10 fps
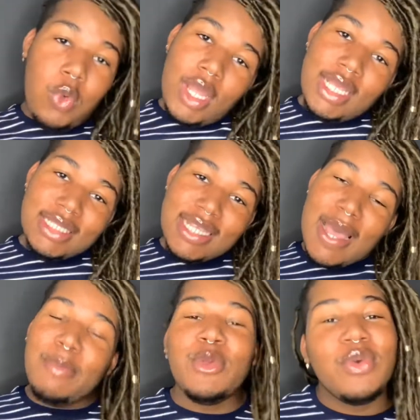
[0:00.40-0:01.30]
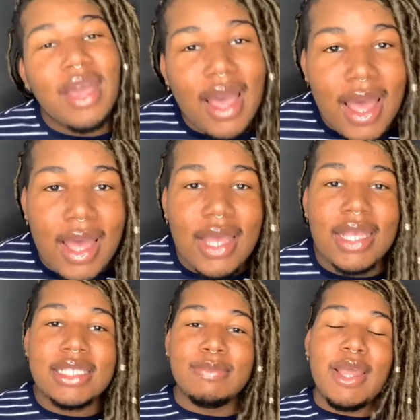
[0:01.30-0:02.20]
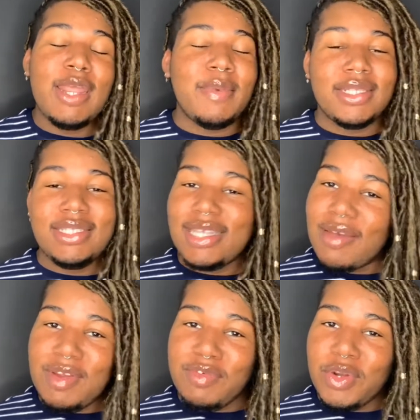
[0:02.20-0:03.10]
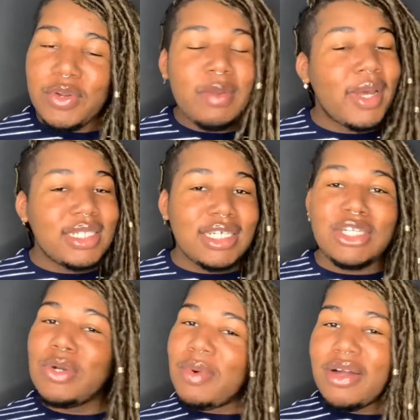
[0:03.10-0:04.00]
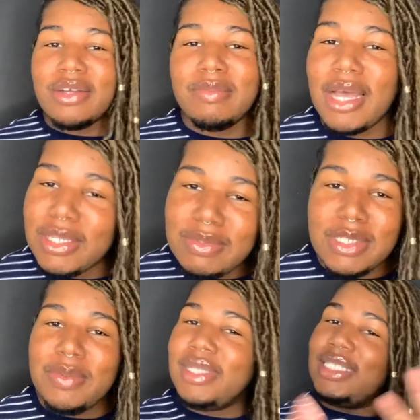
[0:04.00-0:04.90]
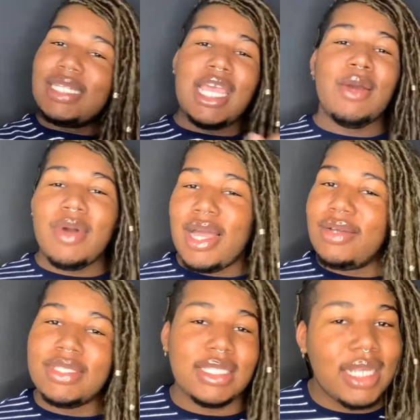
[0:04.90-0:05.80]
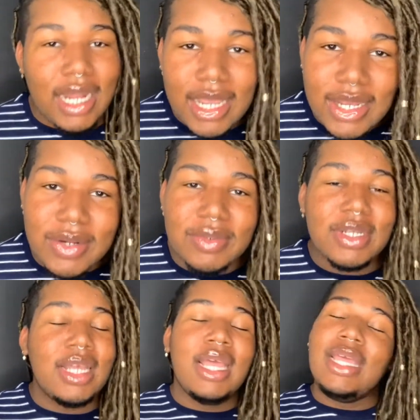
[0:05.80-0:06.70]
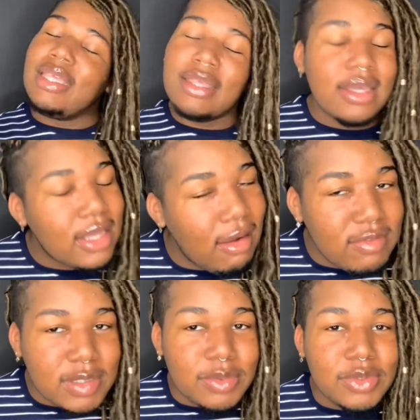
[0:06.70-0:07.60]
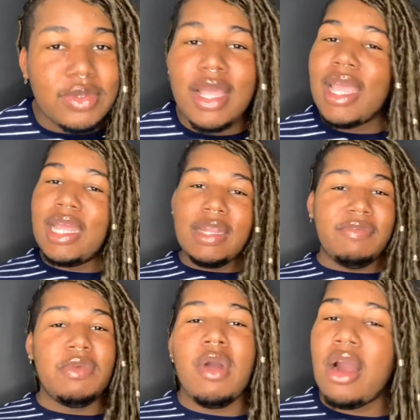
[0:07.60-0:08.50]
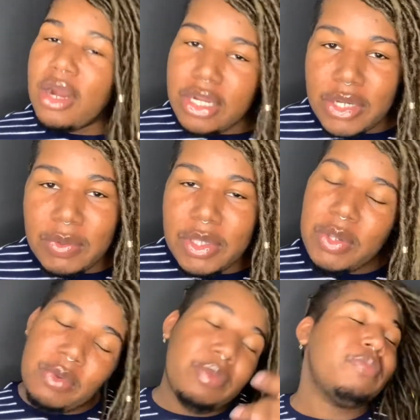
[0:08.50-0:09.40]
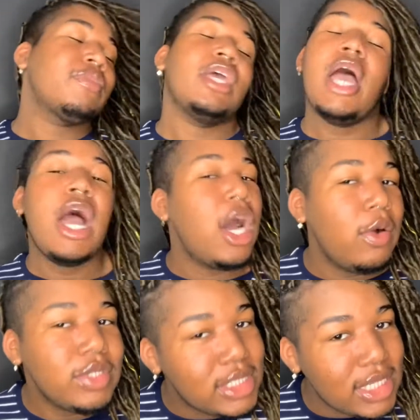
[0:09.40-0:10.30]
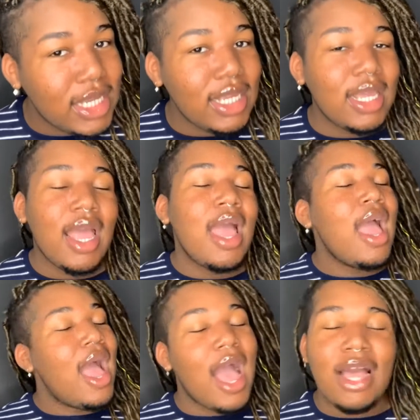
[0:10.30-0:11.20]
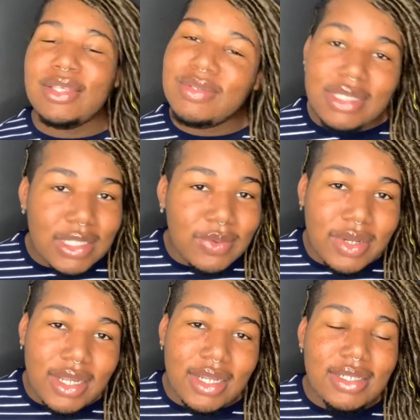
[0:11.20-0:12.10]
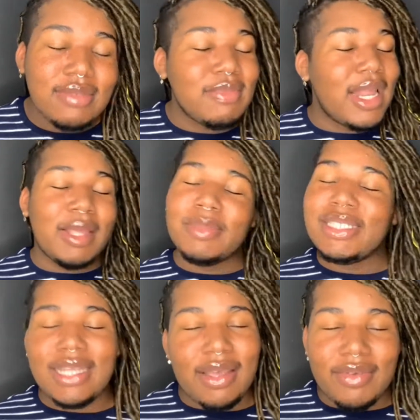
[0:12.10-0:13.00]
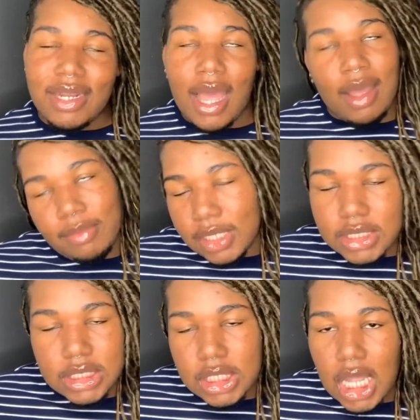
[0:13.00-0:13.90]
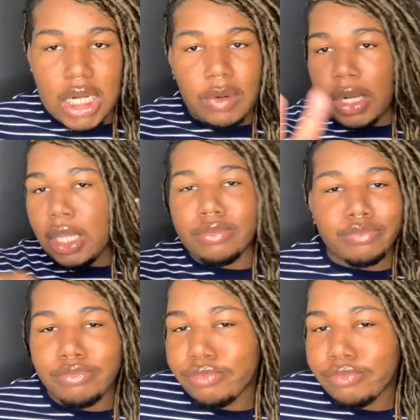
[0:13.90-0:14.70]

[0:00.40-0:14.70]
What is up, you guys? My name is Devin. If you're new to my channel, welcome. How you doing? Stay a while, sit down, get comfortable. And if you aren't new and you are OG, how you doing? My name is Devin, obviously, y'all know now.